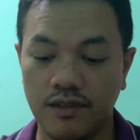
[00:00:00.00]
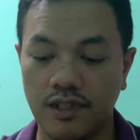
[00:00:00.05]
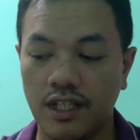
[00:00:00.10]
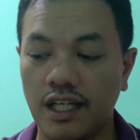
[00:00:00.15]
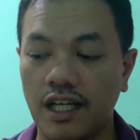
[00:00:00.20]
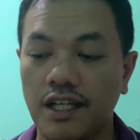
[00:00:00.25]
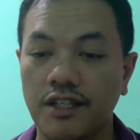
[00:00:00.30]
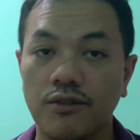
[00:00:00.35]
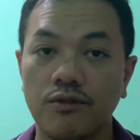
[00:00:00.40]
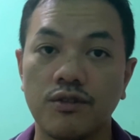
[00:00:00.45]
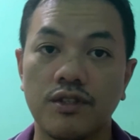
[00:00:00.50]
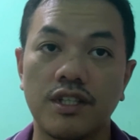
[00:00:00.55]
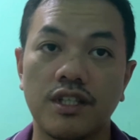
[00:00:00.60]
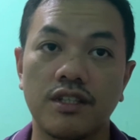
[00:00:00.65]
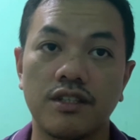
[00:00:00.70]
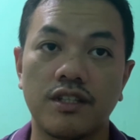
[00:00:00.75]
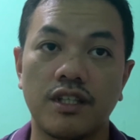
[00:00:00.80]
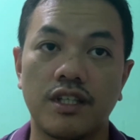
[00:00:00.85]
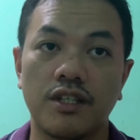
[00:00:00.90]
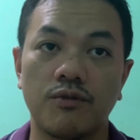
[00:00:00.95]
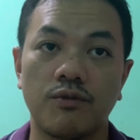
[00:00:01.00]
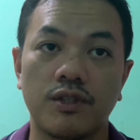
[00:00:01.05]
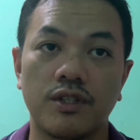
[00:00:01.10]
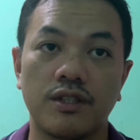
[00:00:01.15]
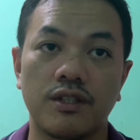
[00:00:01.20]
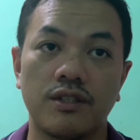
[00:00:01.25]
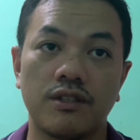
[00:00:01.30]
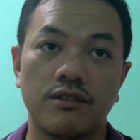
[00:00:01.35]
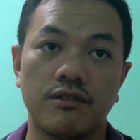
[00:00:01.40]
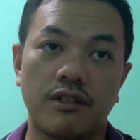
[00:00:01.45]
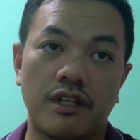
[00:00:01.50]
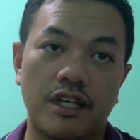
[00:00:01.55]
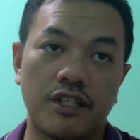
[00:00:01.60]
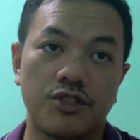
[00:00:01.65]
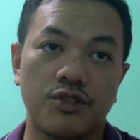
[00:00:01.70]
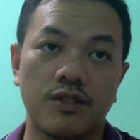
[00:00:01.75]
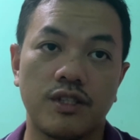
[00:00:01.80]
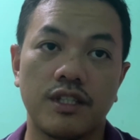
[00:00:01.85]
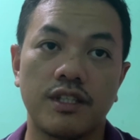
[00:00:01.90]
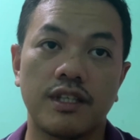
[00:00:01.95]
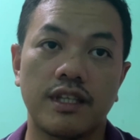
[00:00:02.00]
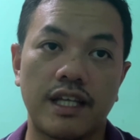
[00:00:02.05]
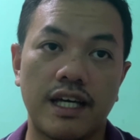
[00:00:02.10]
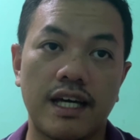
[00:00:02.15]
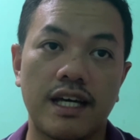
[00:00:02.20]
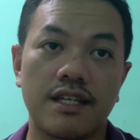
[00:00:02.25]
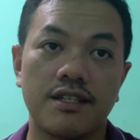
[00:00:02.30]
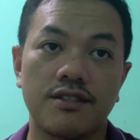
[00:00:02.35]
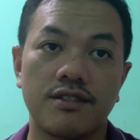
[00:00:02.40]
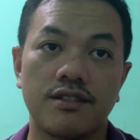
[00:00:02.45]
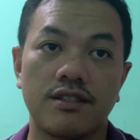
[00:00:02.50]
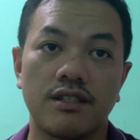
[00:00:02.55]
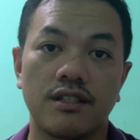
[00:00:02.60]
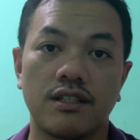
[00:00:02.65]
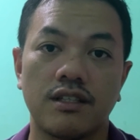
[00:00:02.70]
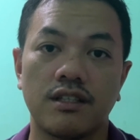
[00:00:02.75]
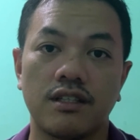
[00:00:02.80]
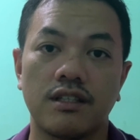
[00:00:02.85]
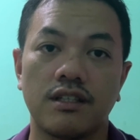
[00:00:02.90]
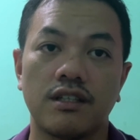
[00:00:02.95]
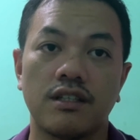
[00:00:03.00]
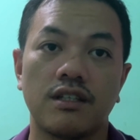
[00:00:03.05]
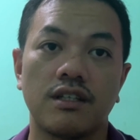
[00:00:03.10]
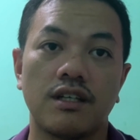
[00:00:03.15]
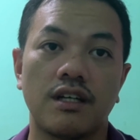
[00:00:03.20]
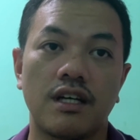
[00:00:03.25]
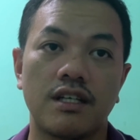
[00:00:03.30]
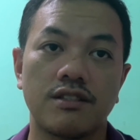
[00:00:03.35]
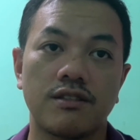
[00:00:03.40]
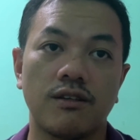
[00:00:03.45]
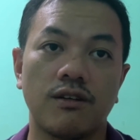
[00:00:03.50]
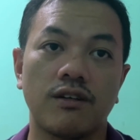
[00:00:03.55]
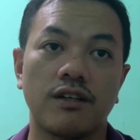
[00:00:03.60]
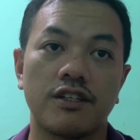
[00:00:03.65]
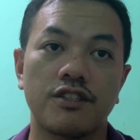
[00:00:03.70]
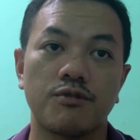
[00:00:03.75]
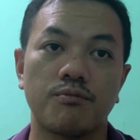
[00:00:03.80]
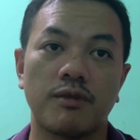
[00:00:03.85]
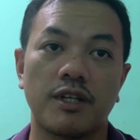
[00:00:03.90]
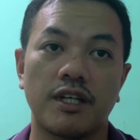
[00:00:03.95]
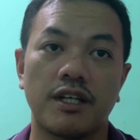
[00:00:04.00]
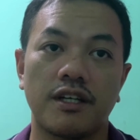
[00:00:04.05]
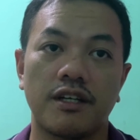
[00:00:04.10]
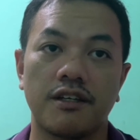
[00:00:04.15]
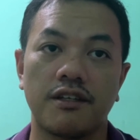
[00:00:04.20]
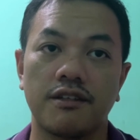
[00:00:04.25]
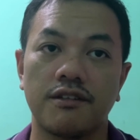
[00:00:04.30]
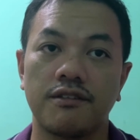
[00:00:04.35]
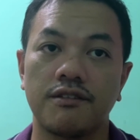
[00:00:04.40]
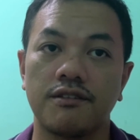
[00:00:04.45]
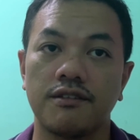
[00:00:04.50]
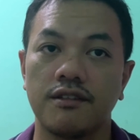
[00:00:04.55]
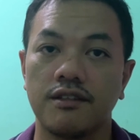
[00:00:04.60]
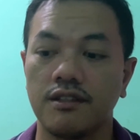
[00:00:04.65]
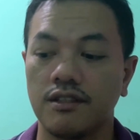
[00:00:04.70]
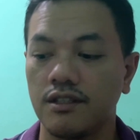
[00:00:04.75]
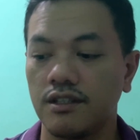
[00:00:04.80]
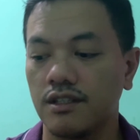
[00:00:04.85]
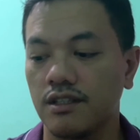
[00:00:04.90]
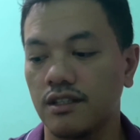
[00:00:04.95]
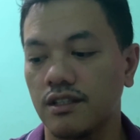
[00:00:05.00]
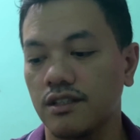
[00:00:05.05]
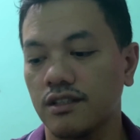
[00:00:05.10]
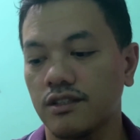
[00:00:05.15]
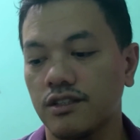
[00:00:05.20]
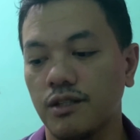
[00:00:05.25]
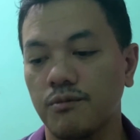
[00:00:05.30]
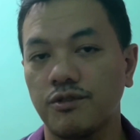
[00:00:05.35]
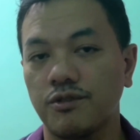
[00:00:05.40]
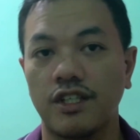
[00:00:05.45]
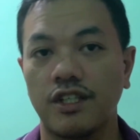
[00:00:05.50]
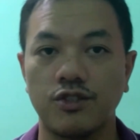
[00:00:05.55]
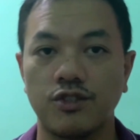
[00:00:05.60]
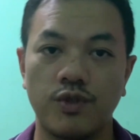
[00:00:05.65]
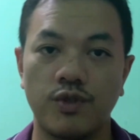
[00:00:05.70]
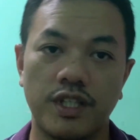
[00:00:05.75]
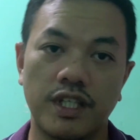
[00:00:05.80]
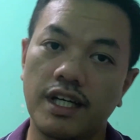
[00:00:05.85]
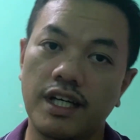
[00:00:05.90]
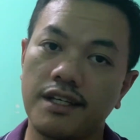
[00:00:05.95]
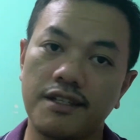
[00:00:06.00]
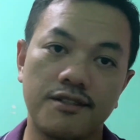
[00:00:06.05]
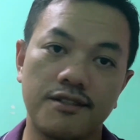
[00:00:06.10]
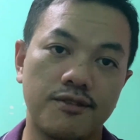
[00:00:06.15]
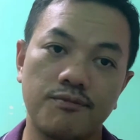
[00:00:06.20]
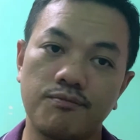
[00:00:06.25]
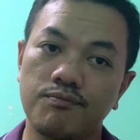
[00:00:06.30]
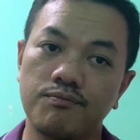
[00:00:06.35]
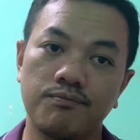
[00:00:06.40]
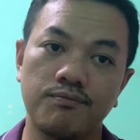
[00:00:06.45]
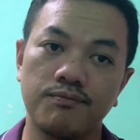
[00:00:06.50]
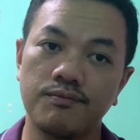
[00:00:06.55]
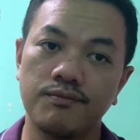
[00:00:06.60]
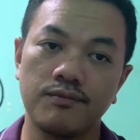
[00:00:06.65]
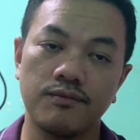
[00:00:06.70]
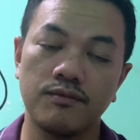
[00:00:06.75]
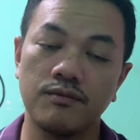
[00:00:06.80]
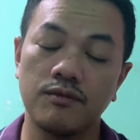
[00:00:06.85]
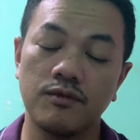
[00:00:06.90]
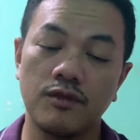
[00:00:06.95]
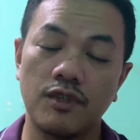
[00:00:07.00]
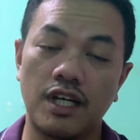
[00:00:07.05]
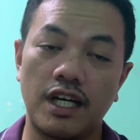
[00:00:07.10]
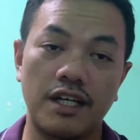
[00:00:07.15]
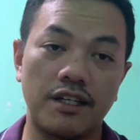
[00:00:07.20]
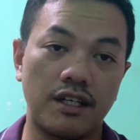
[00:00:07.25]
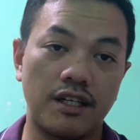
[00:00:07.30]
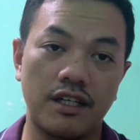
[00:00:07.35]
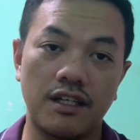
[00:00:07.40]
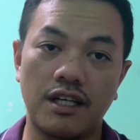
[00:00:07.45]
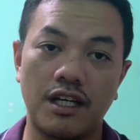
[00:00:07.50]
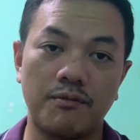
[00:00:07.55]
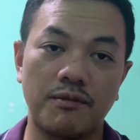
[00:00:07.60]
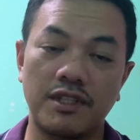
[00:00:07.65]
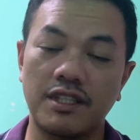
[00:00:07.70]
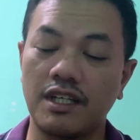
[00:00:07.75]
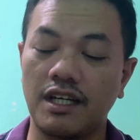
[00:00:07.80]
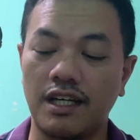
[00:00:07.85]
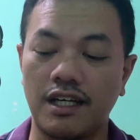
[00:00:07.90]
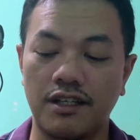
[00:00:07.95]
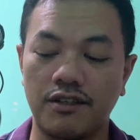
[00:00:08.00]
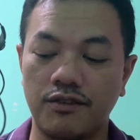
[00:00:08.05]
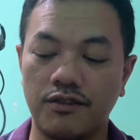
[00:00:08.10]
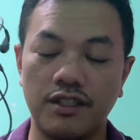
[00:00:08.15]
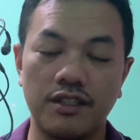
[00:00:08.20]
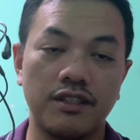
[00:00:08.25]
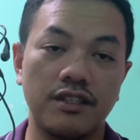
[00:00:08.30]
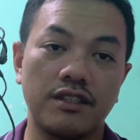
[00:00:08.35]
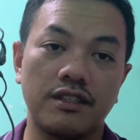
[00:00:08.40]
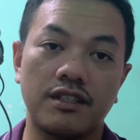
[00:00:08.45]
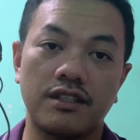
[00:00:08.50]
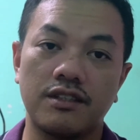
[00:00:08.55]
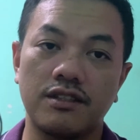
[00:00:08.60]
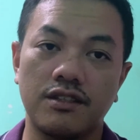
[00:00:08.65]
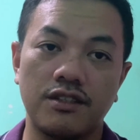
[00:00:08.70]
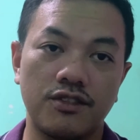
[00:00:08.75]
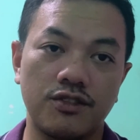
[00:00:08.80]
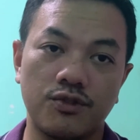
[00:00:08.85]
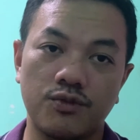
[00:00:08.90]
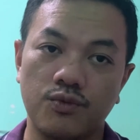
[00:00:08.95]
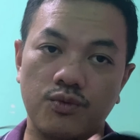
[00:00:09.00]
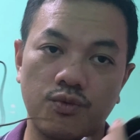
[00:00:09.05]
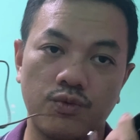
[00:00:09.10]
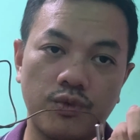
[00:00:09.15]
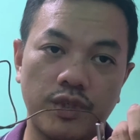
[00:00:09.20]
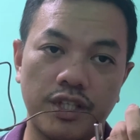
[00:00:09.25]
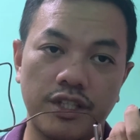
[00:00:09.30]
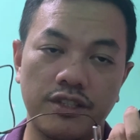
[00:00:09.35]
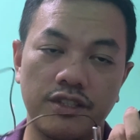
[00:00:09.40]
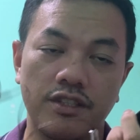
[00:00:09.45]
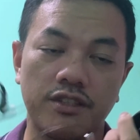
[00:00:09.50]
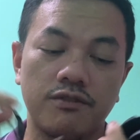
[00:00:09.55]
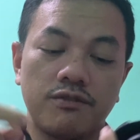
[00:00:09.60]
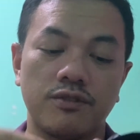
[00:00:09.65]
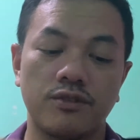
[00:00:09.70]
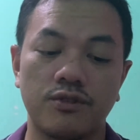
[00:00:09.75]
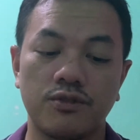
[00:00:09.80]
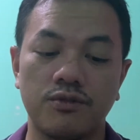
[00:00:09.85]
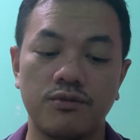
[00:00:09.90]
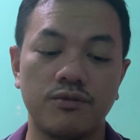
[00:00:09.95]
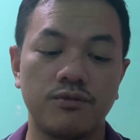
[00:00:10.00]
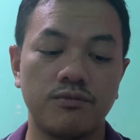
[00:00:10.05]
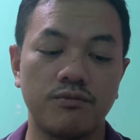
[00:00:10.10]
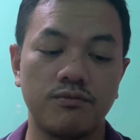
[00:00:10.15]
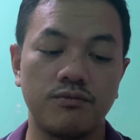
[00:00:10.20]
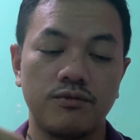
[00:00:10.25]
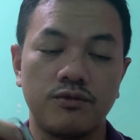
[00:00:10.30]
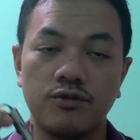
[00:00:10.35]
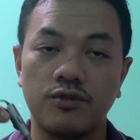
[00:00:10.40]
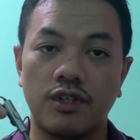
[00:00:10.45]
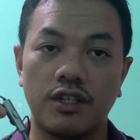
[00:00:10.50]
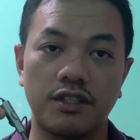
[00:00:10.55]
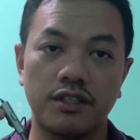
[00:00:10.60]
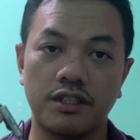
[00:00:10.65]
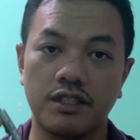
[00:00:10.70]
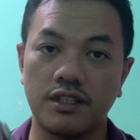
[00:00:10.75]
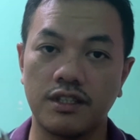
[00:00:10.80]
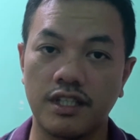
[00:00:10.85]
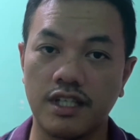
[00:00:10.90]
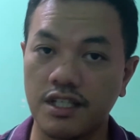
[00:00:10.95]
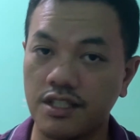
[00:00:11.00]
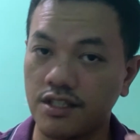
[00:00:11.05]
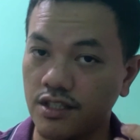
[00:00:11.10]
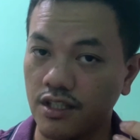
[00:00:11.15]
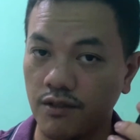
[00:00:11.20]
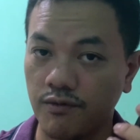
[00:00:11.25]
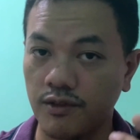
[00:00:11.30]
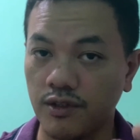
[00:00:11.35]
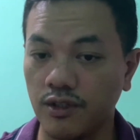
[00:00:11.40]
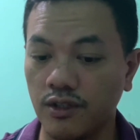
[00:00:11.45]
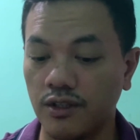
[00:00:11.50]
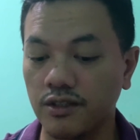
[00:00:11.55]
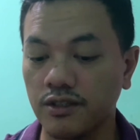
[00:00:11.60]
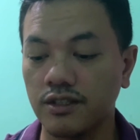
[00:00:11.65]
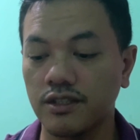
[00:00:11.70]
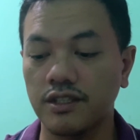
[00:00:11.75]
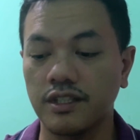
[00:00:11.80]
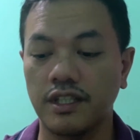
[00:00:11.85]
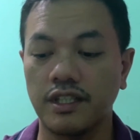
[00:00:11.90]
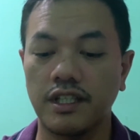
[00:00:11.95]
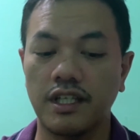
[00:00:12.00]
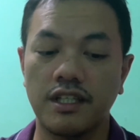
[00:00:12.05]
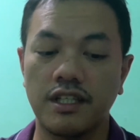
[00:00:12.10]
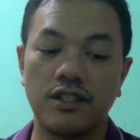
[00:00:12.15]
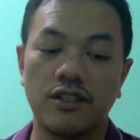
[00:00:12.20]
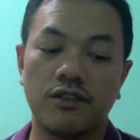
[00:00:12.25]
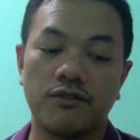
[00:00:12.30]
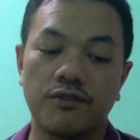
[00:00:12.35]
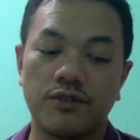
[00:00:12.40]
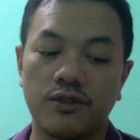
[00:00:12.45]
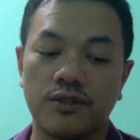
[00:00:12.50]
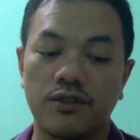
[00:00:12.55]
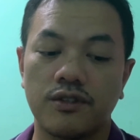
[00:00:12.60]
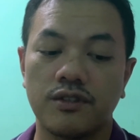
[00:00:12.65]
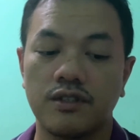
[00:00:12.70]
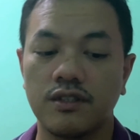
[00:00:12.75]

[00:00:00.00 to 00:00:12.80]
I don't think they will actually last as long as my Klipsch X20Is. I mean, I really think that these wired earphones are gonna last even longer than any of your